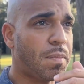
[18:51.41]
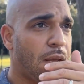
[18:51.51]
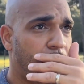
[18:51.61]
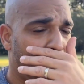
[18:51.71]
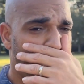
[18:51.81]

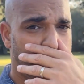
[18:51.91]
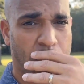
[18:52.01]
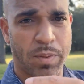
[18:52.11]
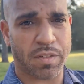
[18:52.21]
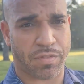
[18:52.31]
And I was a
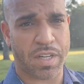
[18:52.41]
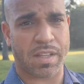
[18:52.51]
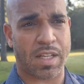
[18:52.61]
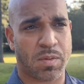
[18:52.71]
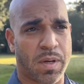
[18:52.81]
little bit afraid of
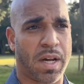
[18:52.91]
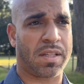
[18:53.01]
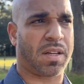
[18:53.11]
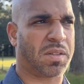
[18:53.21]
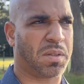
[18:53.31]
that, to be
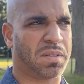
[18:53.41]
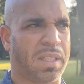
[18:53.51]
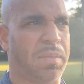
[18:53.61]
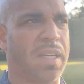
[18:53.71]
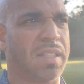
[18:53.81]
honest. I was sort of
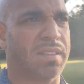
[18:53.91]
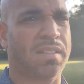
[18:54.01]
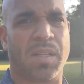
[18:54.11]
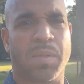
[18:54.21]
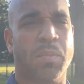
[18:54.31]
like, man, this is
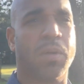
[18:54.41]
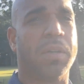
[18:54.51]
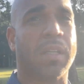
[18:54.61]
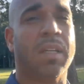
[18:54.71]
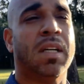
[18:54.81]
gonna be
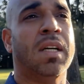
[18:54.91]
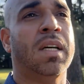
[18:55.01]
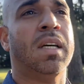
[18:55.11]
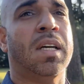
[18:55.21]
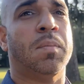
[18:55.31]
boring.
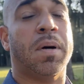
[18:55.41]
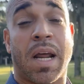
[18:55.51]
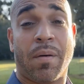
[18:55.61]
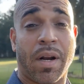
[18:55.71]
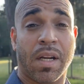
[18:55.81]
But
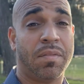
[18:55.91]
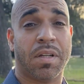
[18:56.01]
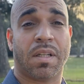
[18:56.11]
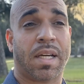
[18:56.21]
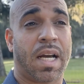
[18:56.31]
now I love
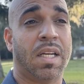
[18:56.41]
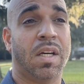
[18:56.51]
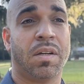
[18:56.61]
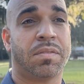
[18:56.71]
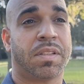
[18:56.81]
it. Like I
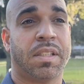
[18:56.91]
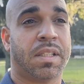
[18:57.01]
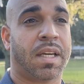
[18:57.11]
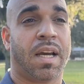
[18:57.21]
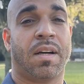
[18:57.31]
love seeing the
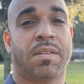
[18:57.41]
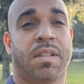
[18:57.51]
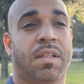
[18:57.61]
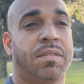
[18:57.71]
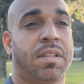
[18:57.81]
cows, I
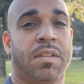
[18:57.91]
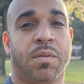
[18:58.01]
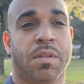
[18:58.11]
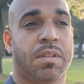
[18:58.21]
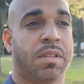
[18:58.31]
love seeing the
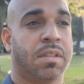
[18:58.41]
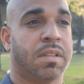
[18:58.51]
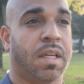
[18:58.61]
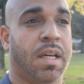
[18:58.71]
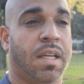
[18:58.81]
horses.
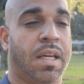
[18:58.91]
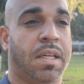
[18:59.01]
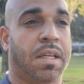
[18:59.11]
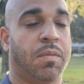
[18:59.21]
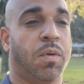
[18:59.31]
And like
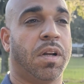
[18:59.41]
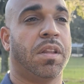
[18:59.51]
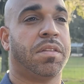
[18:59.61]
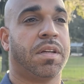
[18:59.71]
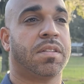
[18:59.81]
one of the
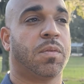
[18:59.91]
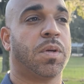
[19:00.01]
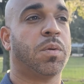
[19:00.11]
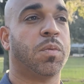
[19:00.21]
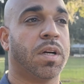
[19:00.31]
things that we
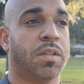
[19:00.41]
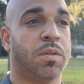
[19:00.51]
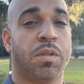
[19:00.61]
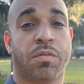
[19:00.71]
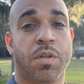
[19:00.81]
would wanna do
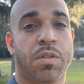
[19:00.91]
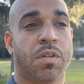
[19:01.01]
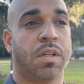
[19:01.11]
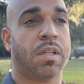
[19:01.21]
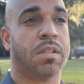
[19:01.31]
in the
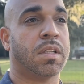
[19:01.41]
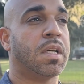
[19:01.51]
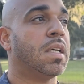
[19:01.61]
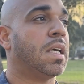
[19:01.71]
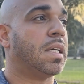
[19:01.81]
future is
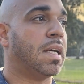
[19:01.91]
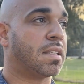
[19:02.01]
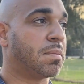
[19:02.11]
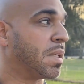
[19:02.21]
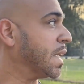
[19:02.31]
get
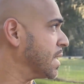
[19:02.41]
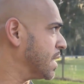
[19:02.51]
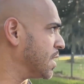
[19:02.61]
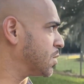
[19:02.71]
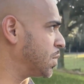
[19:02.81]
something like
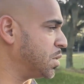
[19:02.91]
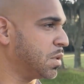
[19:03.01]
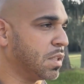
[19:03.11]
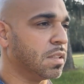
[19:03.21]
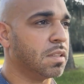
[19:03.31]
this where you
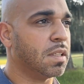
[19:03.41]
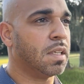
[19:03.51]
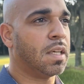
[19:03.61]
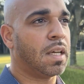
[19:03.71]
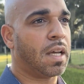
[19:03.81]
can,
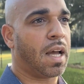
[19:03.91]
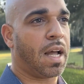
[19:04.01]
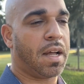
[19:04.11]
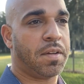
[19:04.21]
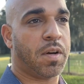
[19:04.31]

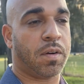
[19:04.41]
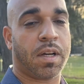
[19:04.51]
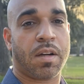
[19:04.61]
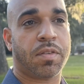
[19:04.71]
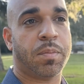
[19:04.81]
you know,
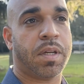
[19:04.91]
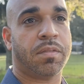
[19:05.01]
God forbid